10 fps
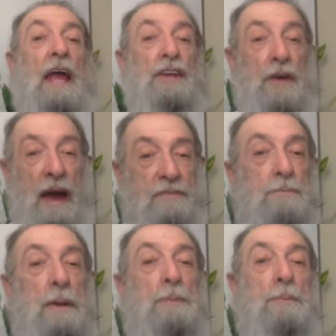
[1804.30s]
You have
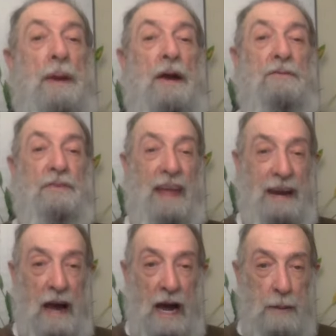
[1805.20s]
to be prepared for that
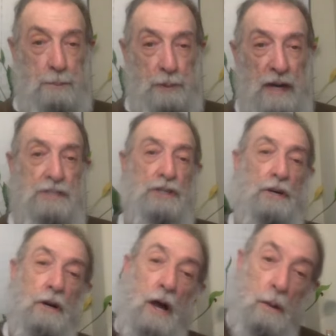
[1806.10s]
high
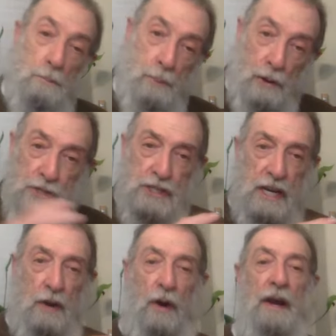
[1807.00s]
pressure
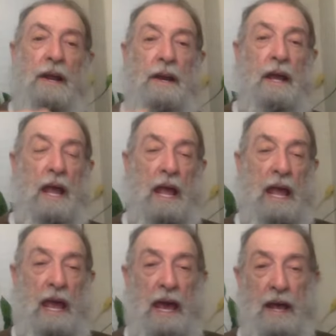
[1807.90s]
pushing on it.
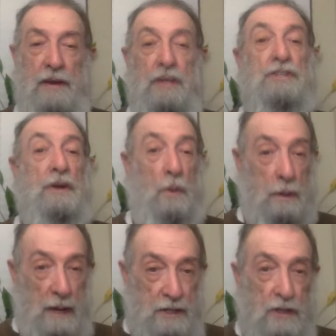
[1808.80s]
And uh, so you want
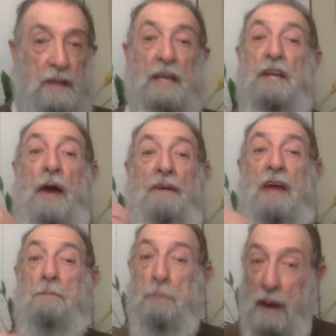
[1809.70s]
to make sure that you have
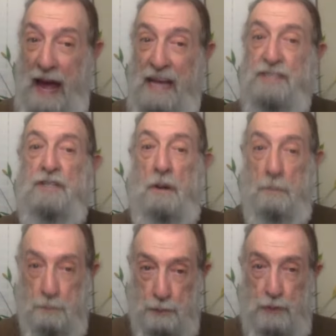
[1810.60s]
a blast
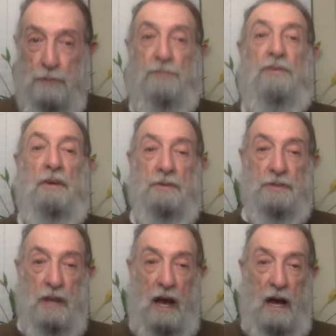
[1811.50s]
proof
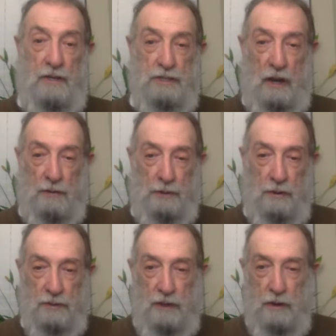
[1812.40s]
uh,
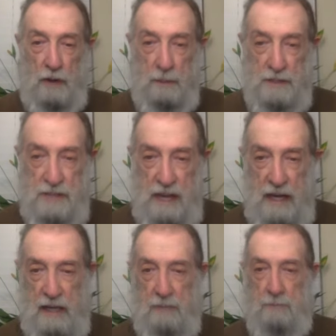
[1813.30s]
shelter that you're going to be
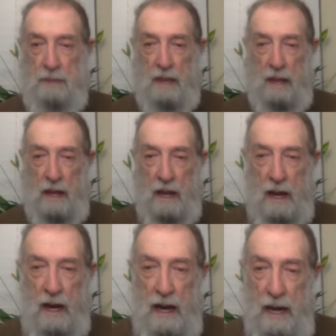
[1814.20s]
staying in.
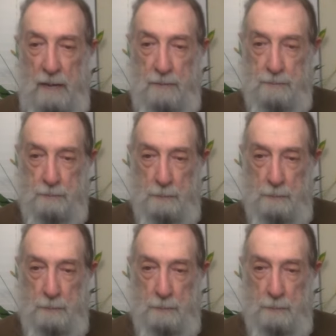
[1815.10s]
Um,